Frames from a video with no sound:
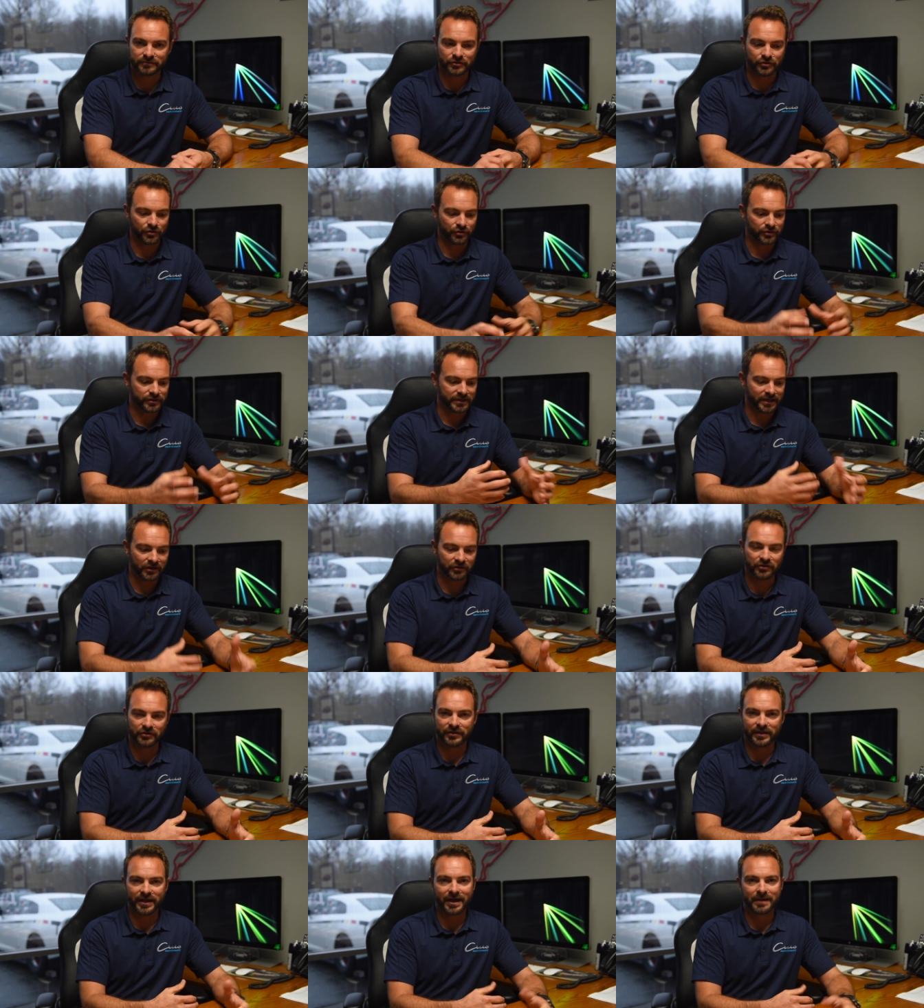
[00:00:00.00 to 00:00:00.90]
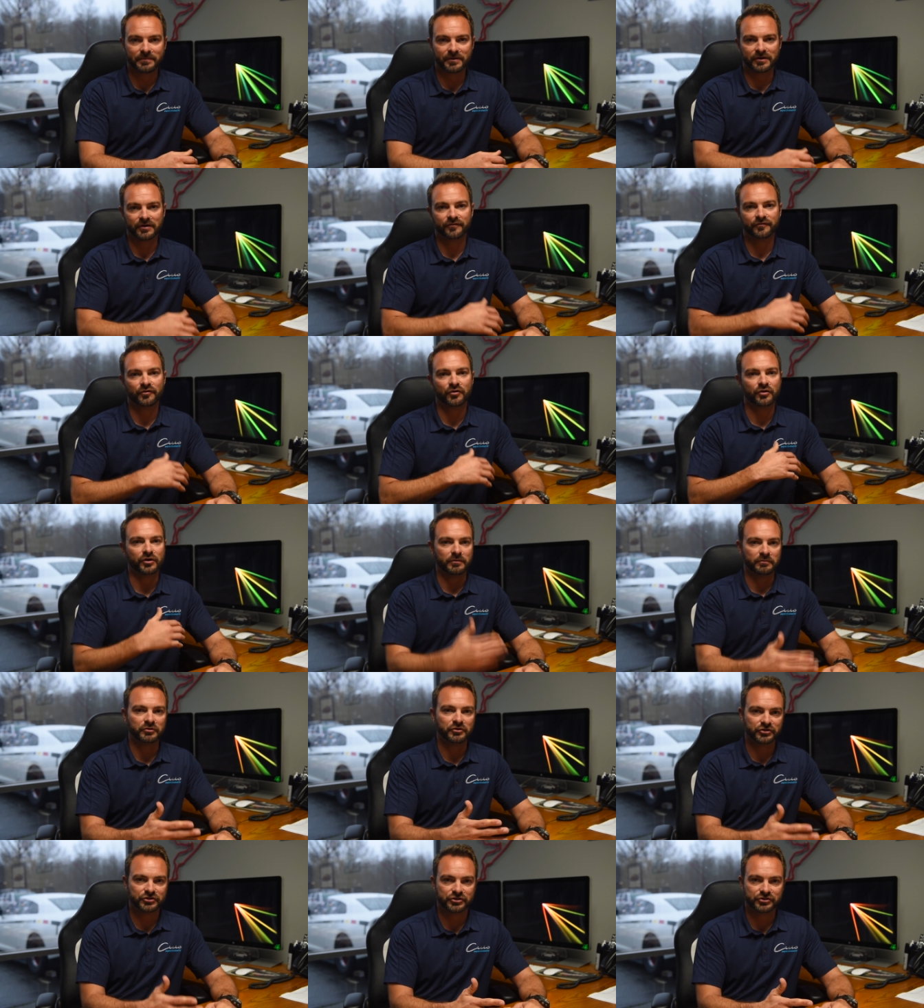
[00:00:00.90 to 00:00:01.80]
You know, you download the app on your phone, it
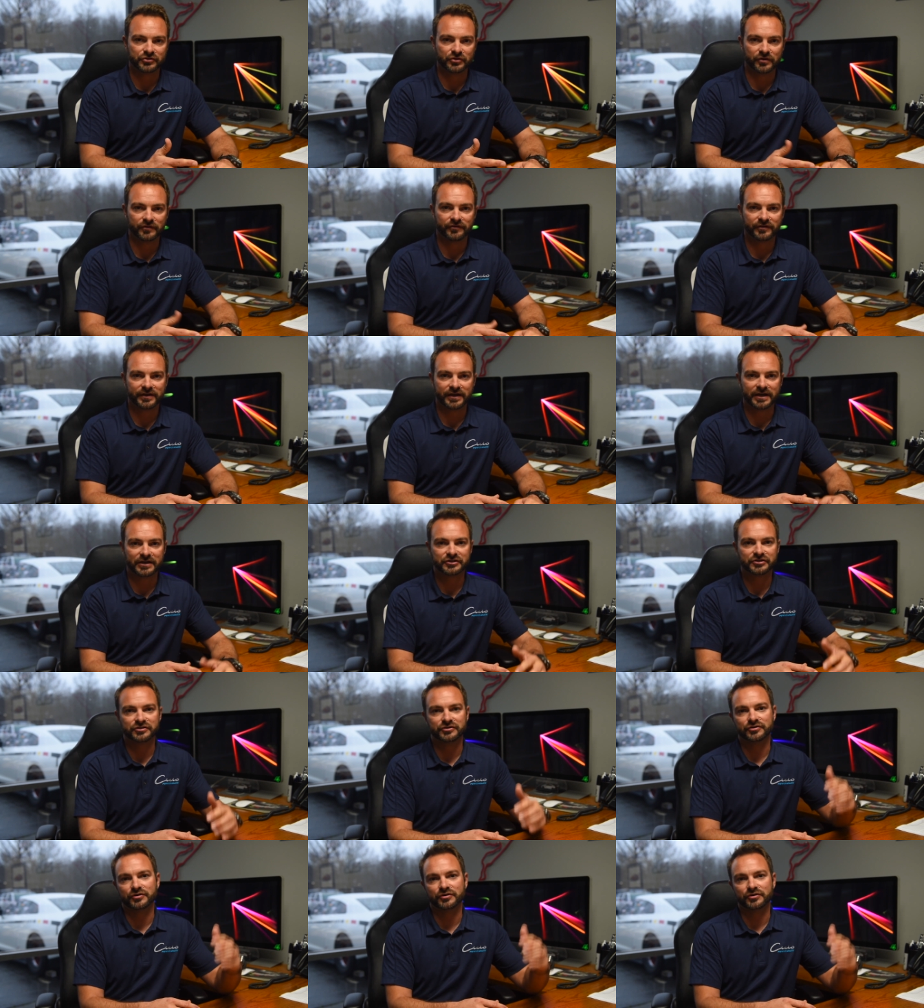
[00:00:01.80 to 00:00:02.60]
pushes notifications.